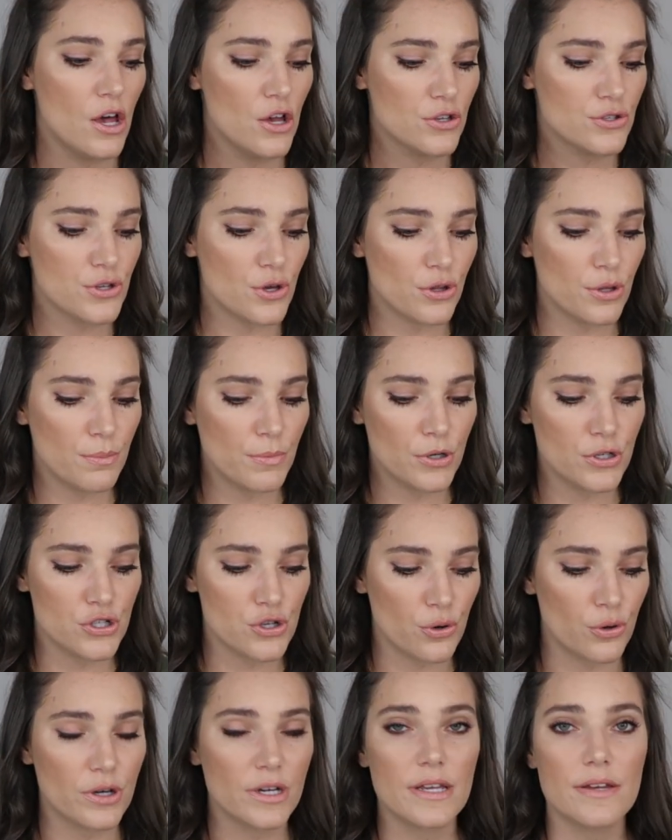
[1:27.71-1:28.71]
So the
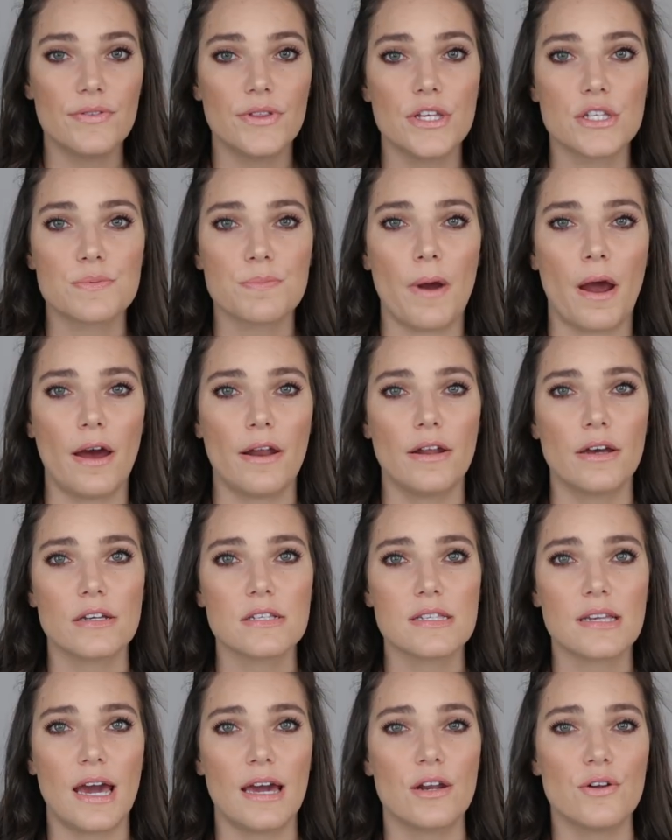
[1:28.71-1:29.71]
majority of these
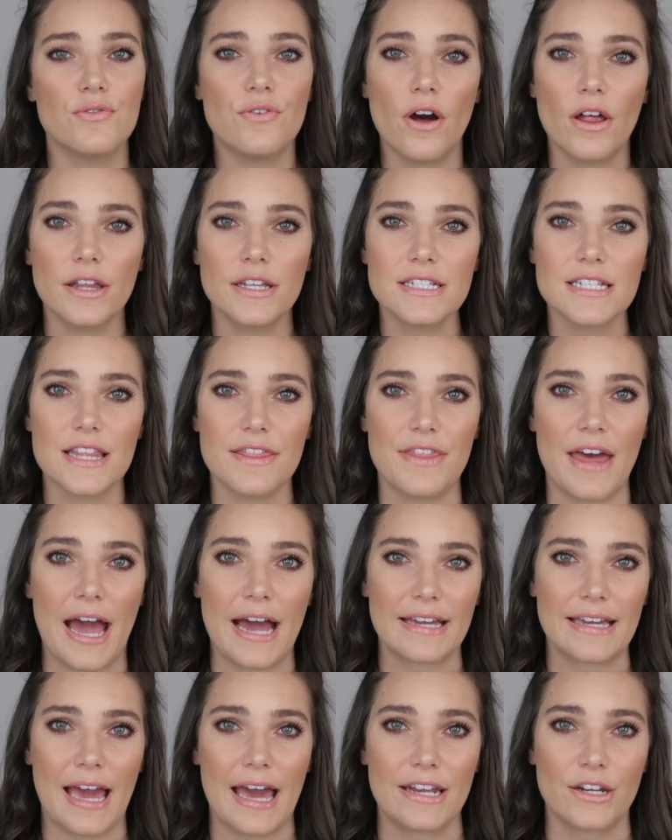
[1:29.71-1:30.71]
products kind of fall into
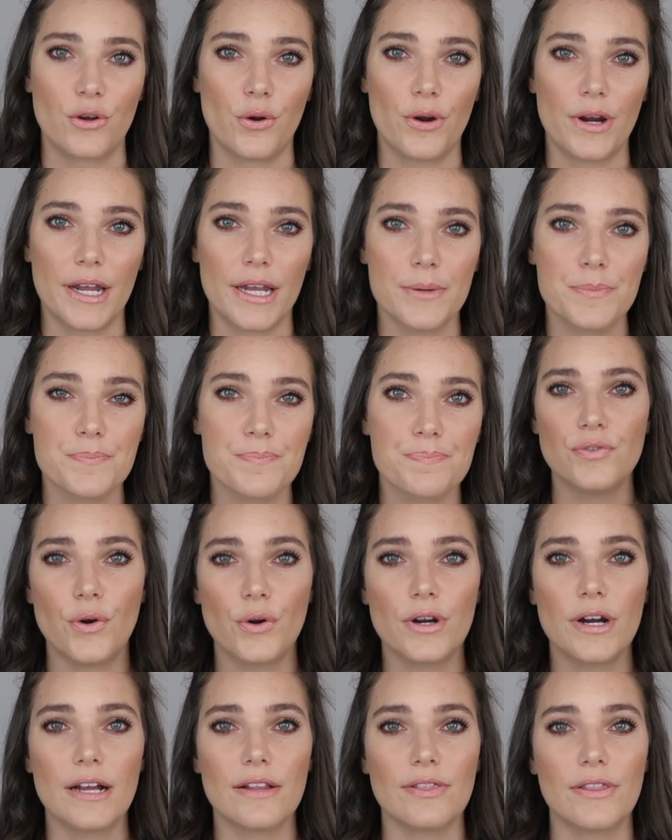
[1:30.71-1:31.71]
that category.
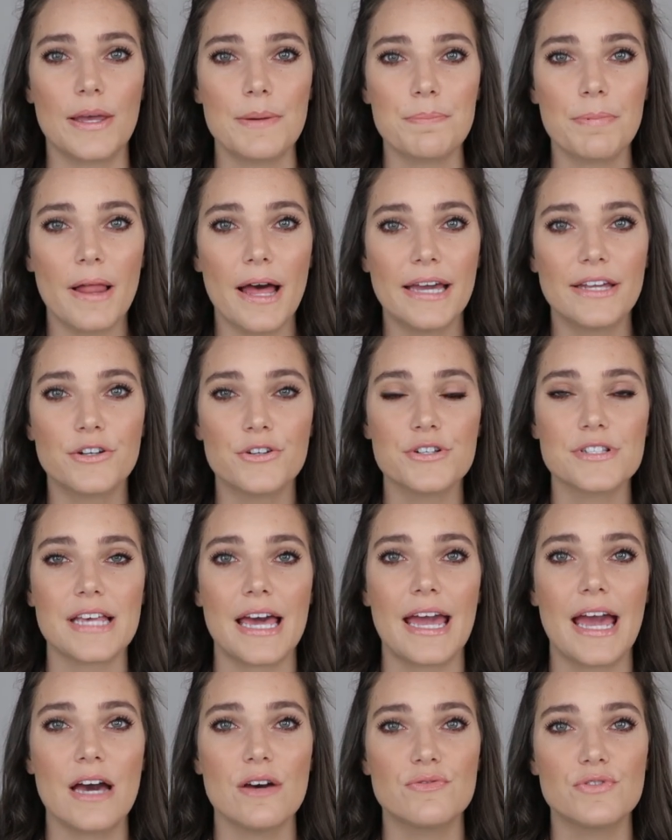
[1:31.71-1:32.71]
For lip liners,
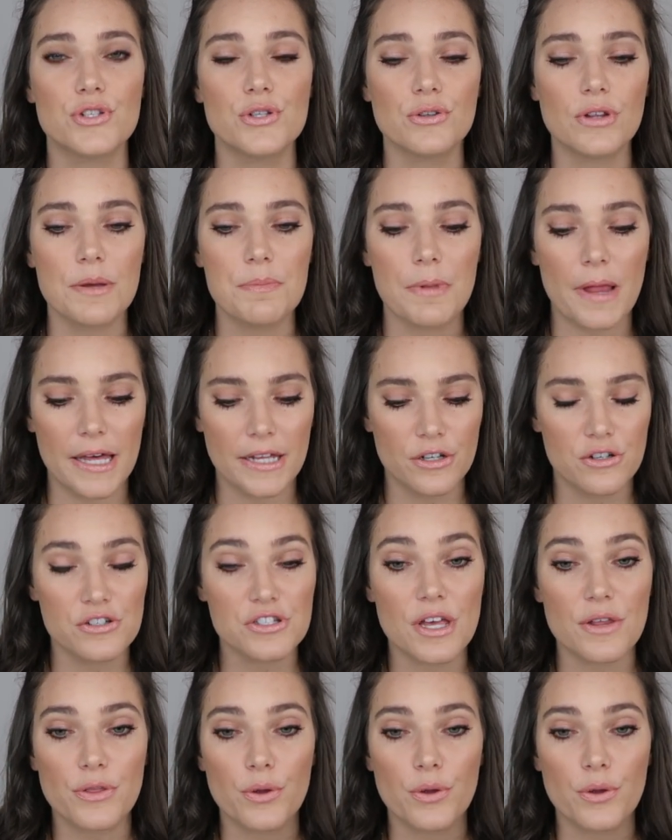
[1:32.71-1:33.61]
I have two lip liners.